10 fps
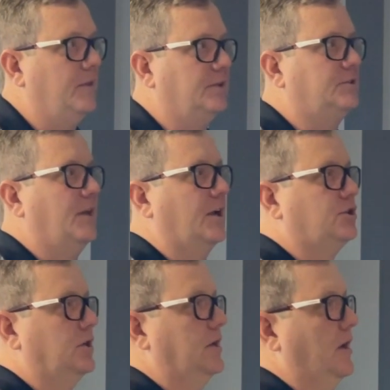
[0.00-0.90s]
this
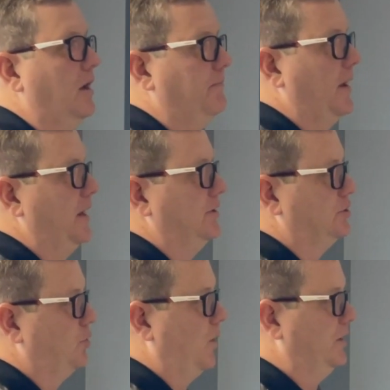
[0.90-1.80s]
section on page
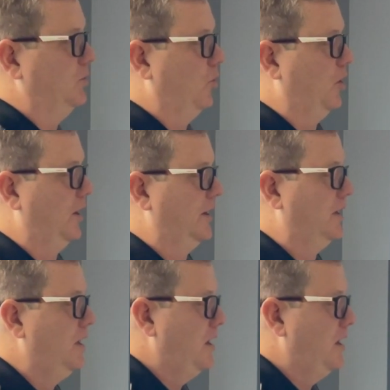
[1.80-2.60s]
21,